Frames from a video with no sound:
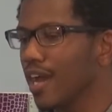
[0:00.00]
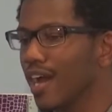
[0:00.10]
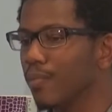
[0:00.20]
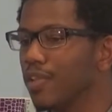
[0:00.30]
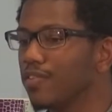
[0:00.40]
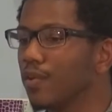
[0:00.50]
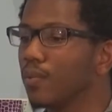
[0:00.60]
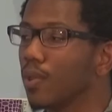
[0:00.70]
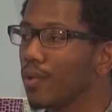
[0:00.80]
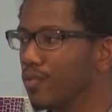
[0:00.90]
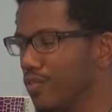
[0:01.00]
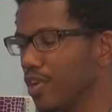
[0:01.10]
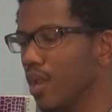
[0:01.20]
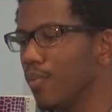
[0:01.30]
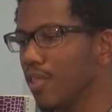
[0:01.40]
And so loans are
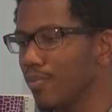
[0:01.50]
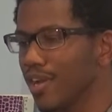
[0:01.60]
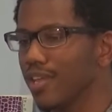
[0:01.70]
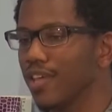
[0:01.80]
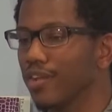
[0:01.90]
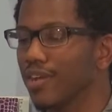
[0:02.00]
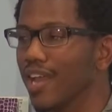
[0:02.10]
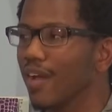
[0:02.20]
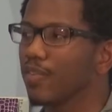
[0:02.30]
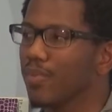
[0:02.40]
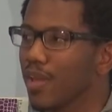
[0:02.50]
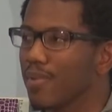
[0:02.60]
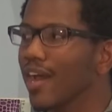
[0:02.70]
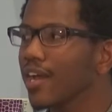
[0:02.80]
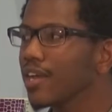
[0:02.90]
going to be the money that you're going to have to pay
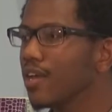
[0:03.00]
back,